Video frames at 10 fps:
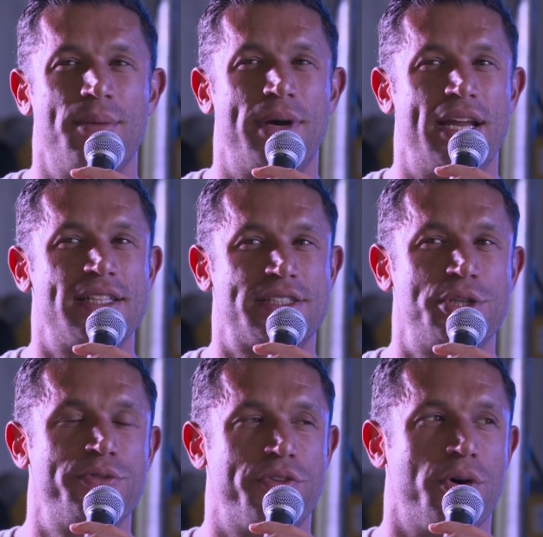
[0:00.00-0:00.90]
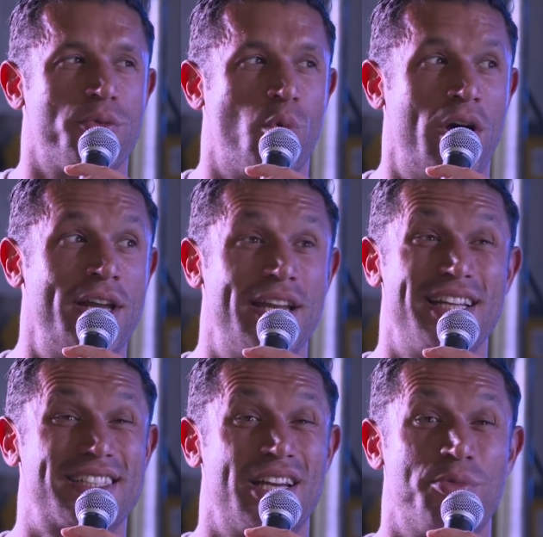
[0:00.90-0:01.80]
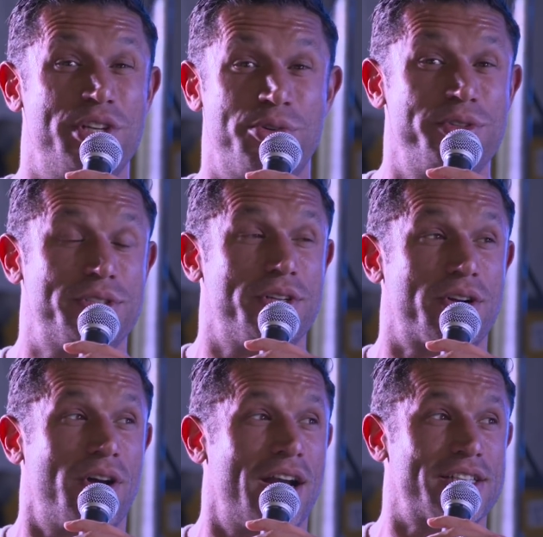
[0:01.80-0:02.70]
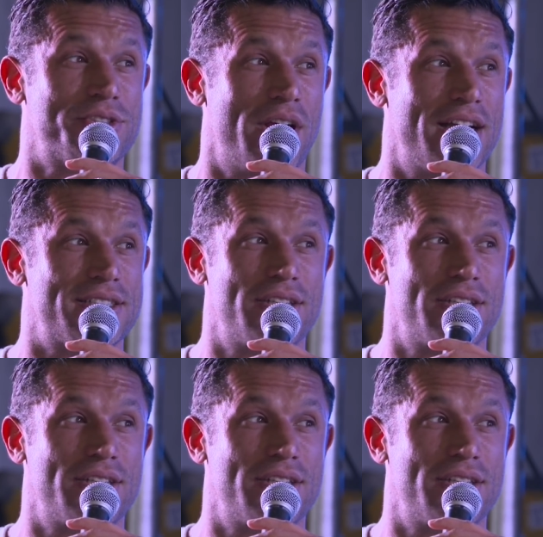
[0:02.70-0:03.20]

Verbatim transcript: But it's twofold. One, it's going to reduce your chronic stress.